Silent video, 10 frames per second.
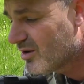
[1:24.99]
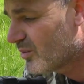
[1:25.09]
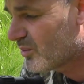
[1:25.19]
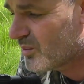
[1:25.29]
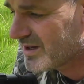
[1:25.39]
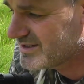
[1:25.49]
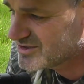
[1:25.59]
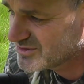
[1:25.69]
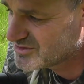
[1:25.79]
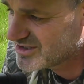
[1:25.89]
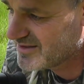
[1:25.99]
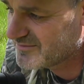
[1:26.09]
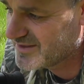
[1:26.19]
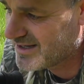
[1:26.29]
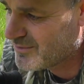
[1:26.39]
Way too
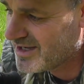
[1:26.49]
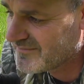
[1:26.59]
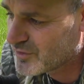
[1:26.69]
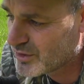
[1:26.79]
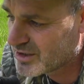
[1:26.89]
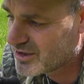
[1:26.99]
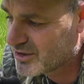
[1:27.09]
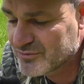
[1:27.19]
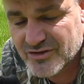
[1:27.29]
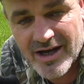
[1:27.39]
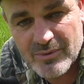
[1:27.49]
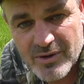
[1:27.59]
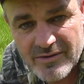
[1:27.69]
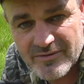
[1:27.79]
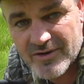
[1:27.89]
stiff. Now, I have got in contact
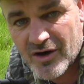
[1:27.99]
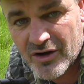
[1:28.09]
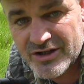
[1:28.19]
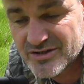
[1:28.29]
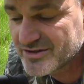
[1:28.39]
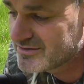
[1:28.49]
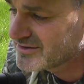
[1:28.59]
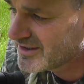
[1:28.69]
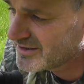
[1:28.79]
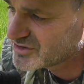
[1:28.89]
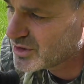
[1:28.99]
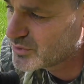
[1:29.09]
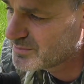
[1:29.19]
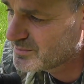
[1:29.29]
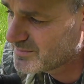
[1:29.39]
with Guide and told
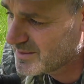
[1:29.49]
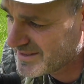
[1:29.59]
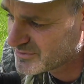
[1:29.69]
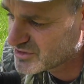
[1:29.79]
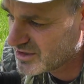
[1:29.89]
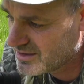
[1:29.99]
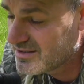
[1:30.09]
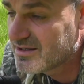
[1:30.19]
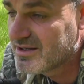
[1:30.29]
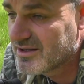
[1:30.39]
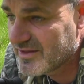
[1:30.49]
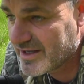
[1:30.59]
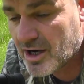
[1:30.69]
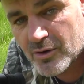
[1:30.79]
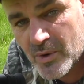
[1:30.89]
them about it. They
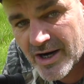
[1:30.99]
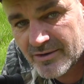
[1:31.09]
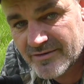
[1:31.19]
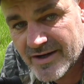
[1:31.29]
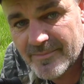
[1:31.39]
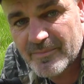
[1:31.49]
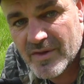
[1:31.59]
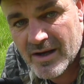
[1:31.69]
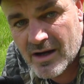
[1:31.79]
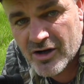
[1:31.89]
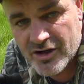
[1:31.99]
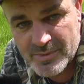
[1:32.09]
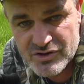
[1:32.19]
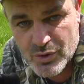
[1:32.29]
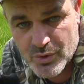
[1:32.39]
are aware of it. They are going to
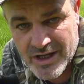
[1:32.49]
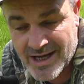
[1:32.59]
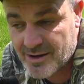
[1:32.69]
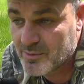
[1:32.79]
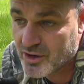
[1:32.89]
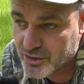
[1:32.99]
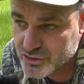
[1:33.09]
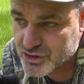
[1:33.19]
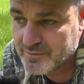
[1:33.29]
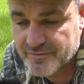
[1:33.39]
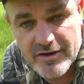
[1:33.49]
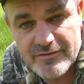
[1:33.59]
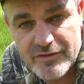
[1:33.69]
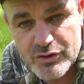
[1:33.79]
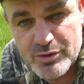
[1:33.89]
be sorting it out, I assume, for
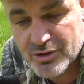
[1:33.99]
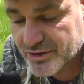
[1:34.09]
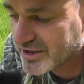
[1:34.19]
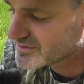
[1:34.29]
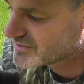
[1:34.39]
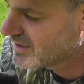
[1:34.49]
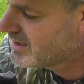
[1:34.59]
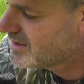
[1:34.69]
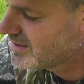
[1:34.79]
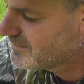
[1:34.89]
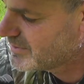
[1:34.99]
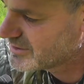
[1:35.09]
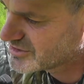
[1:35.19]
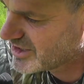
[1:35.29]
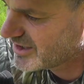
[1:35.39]
future products.
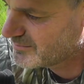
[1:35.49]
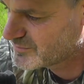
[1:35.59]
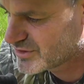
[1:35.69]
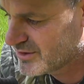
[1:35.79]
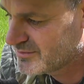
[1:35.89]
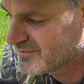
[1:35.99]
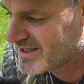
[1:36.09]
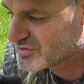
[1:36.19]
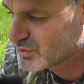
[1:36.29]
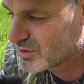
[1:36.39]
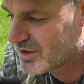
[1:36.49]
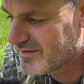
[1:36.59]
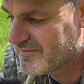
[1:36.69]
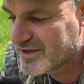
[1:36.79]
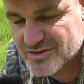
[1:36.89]
But so that's sort of like
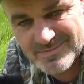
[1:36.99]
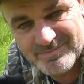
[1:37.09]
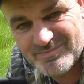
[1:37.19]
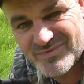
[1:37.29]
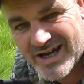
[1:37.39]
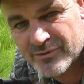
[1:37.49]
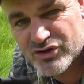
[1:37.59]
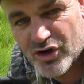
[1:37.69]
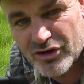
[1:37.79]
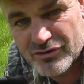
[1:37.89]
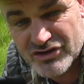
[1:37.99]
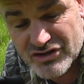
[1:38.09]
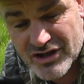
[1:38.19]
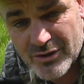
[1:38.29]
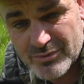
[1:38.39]
the first downside of the
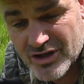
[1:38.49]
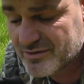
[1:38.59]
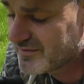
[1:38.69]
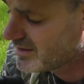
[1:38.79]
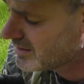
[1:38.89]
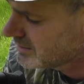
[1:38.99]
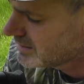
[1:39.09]
scope so far.